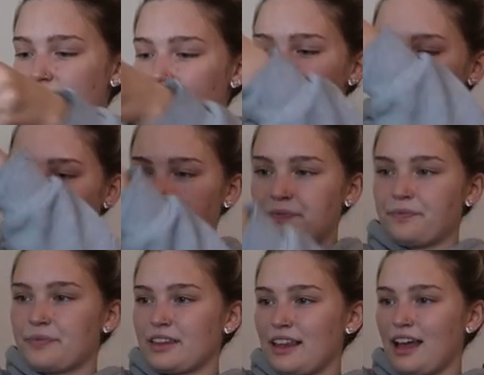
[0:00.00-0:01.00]
And
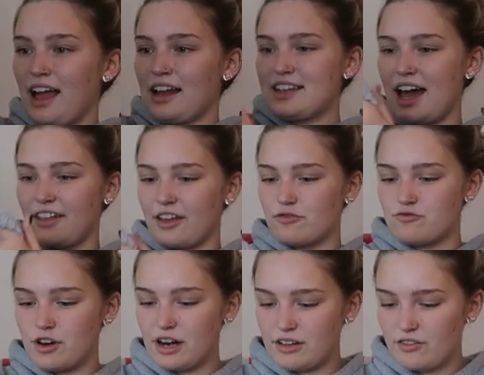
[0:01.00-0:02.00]
yeah, they're
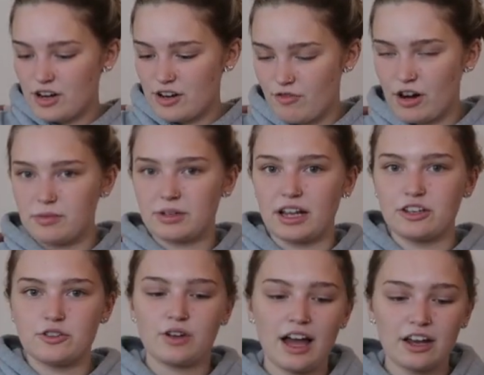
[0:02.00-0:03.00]
really, really ribbed. Like,
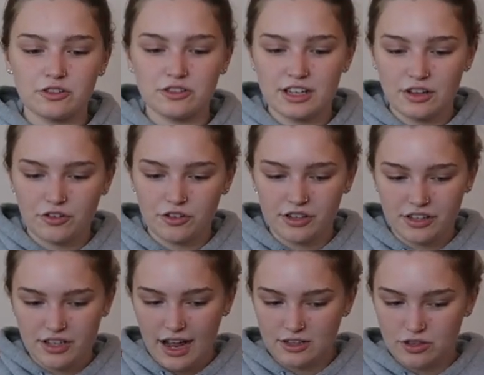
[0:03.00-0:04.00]
you cannot see through
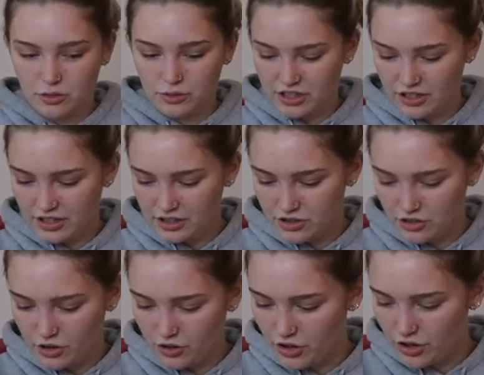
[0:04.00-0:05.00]
these at all, which I think is
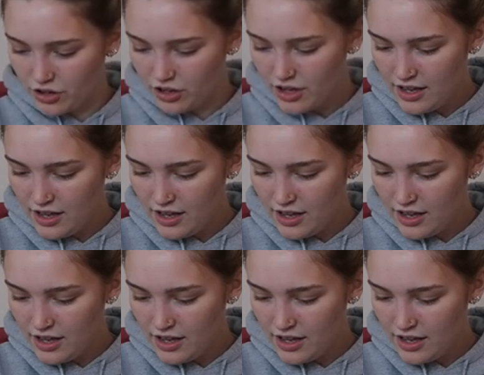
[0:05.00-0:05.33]
so good.